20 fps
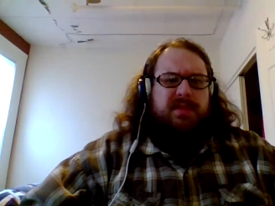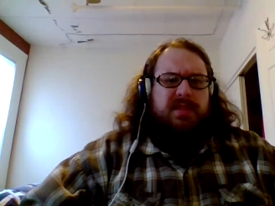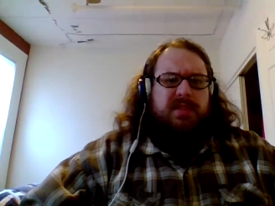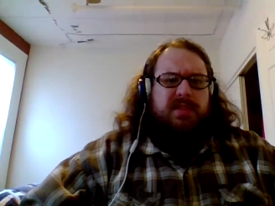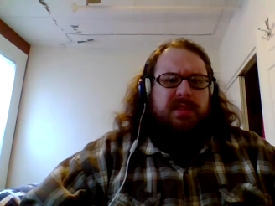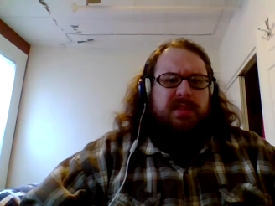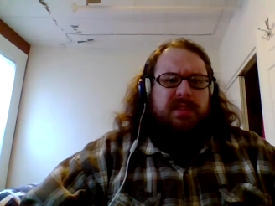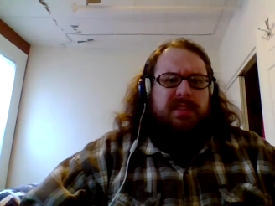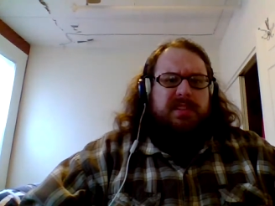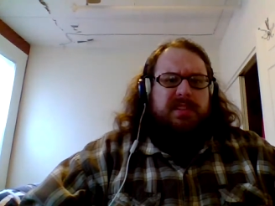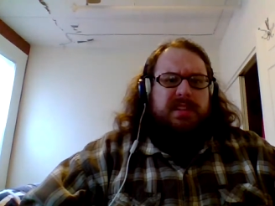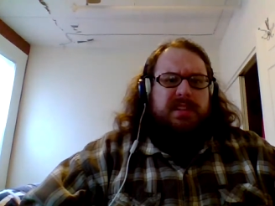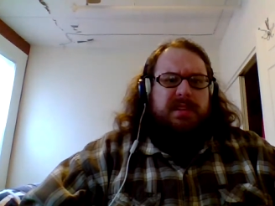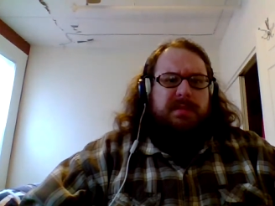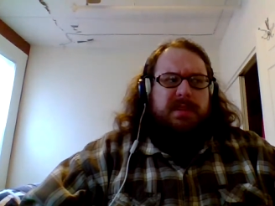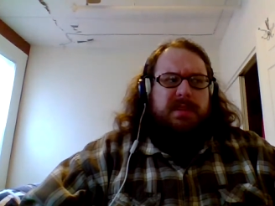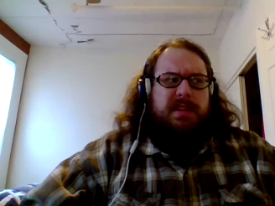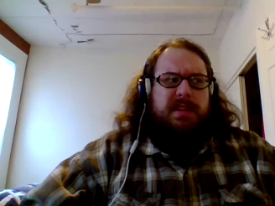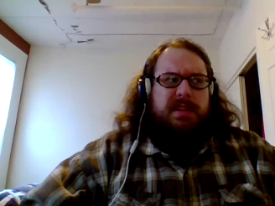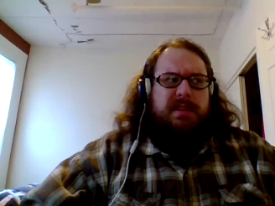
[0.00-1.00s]
doing
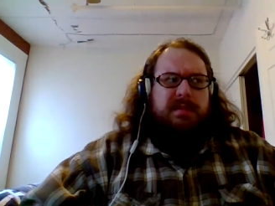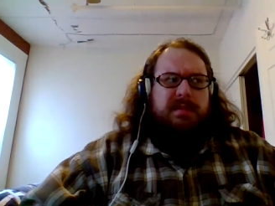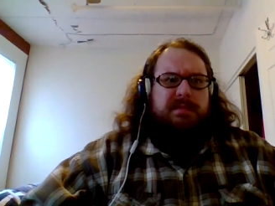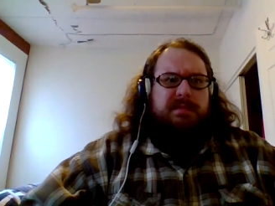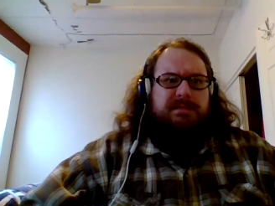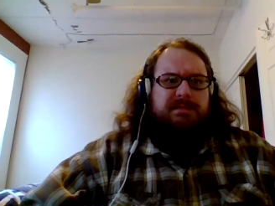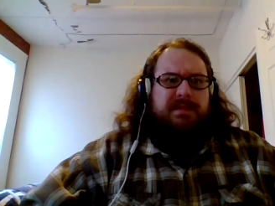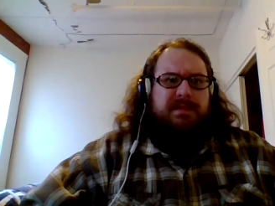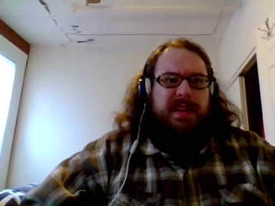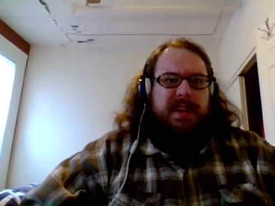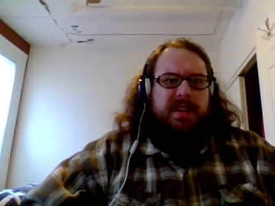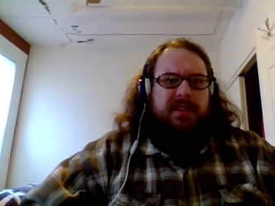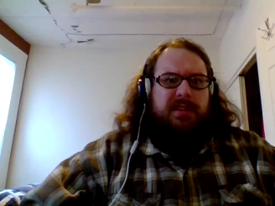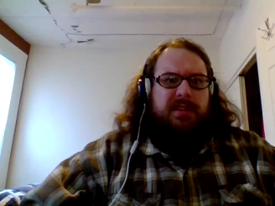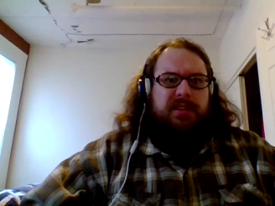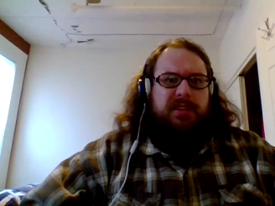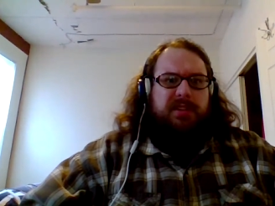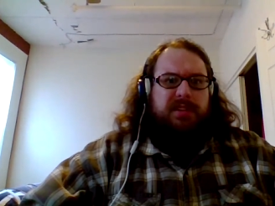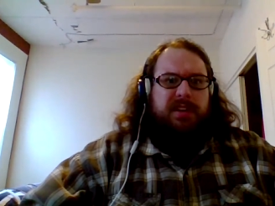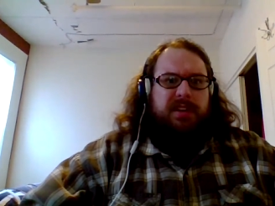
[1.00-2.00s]
something
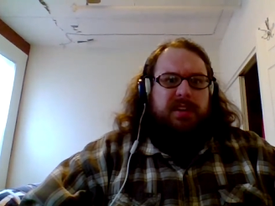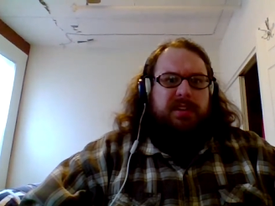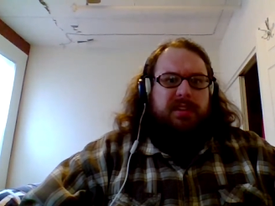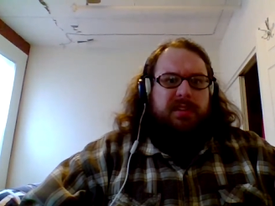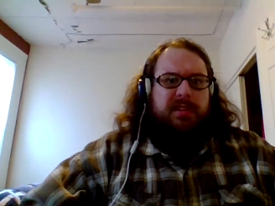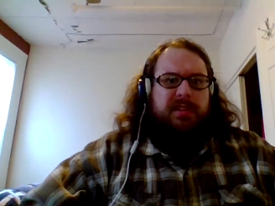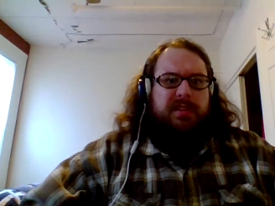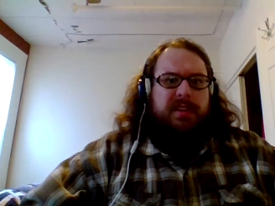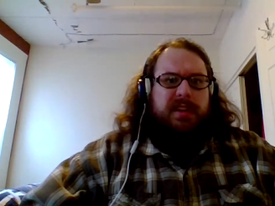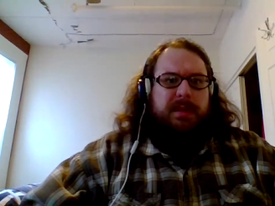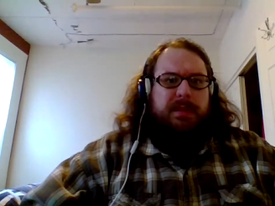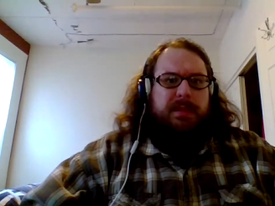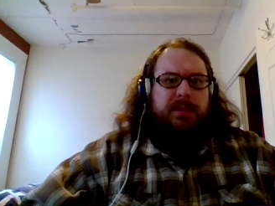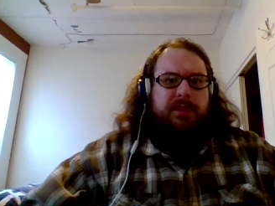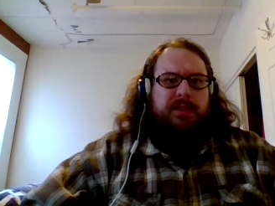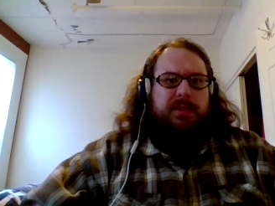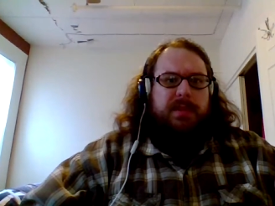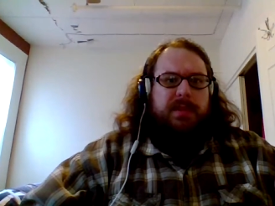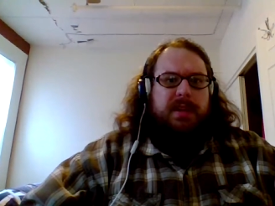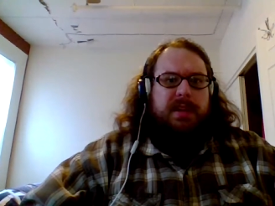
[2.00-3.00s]
else under the table
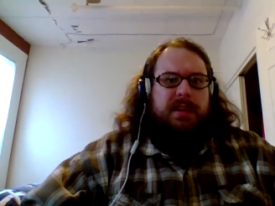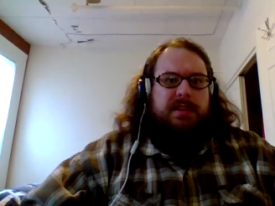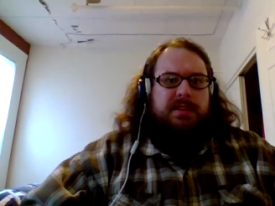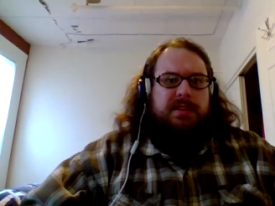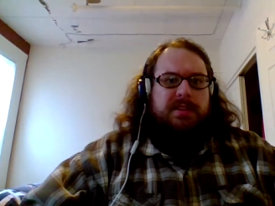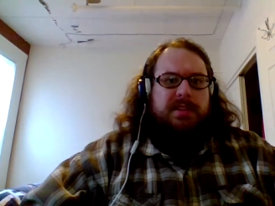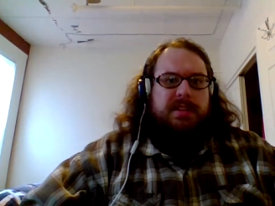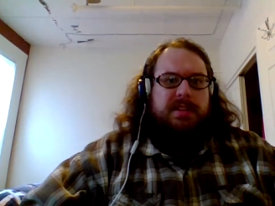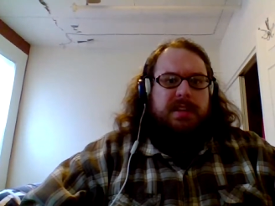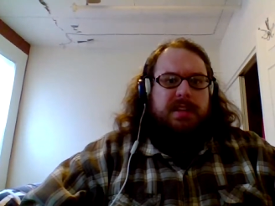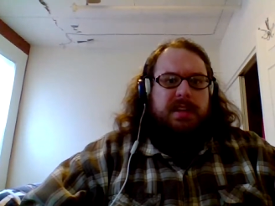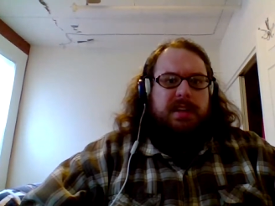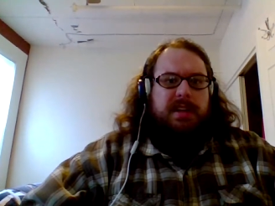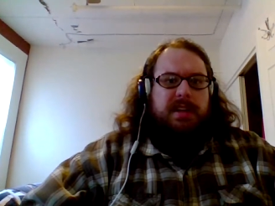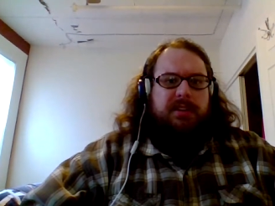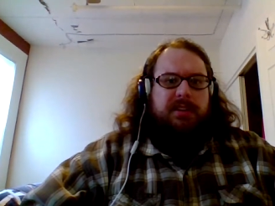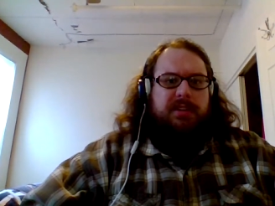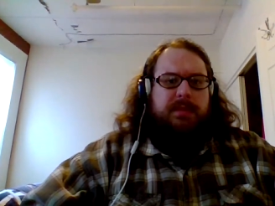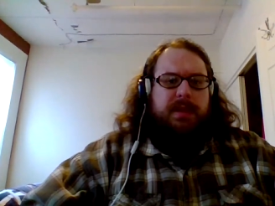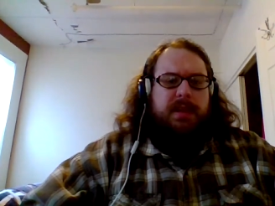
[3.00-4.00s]
to me because she sat next
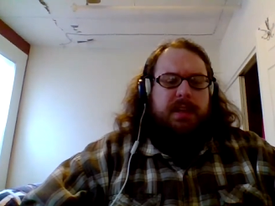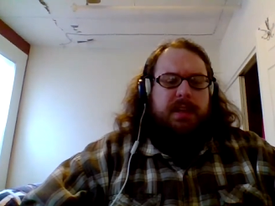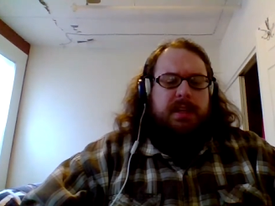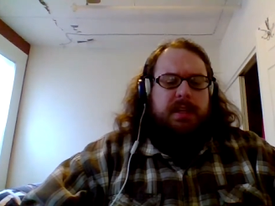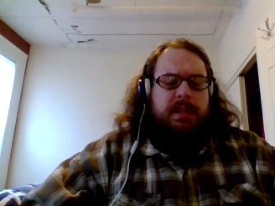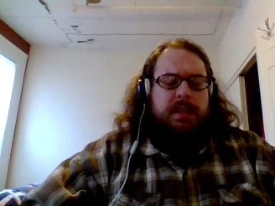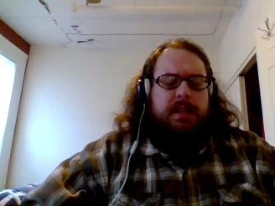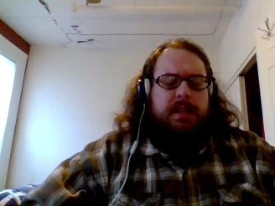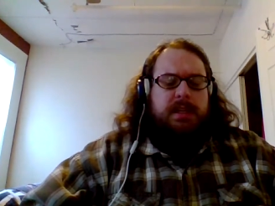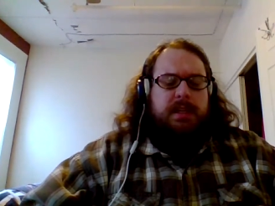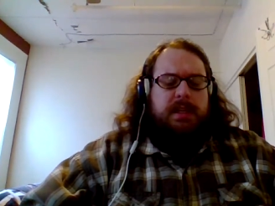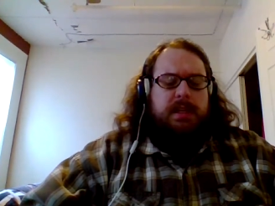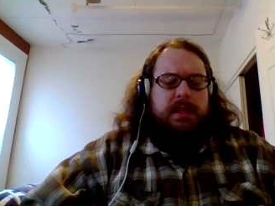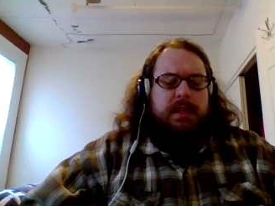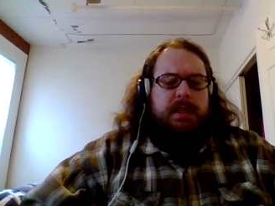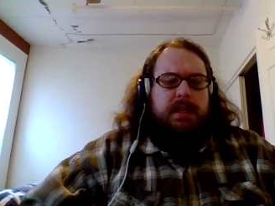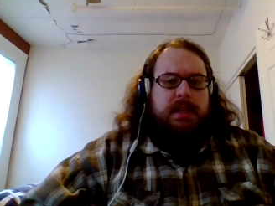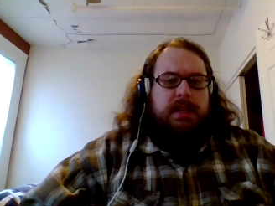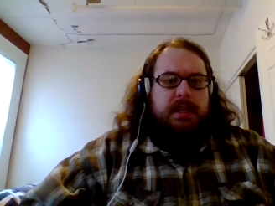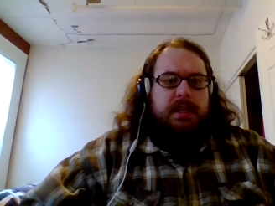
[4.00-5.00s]
to me.
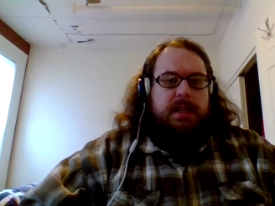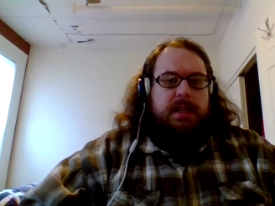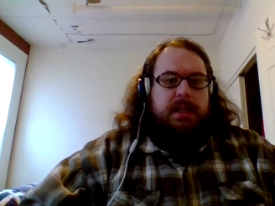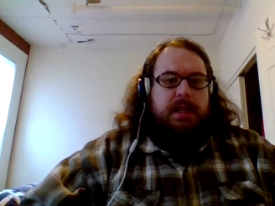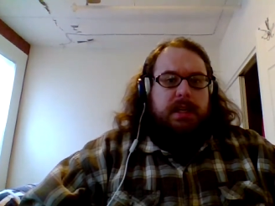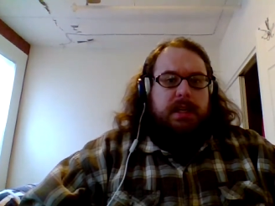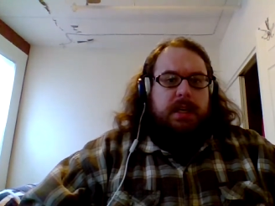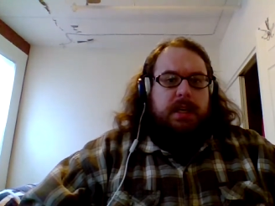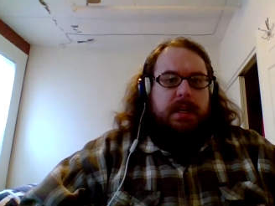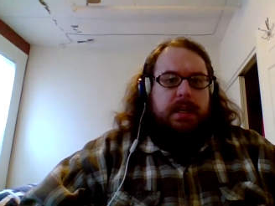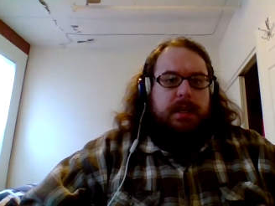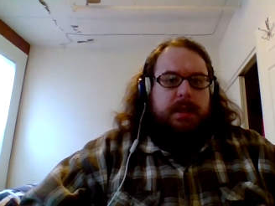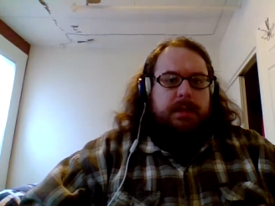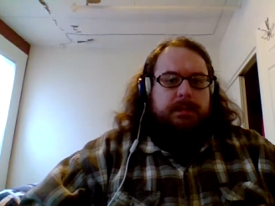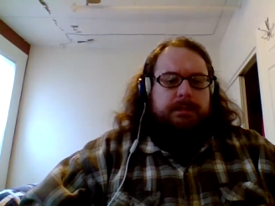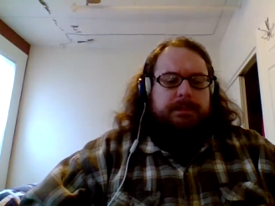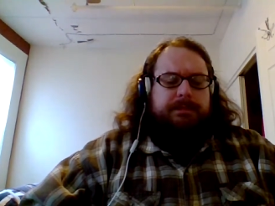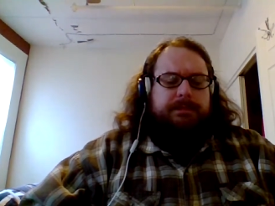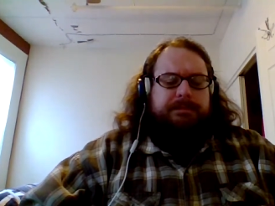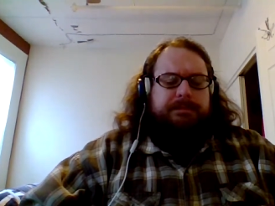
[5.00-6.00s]
Um,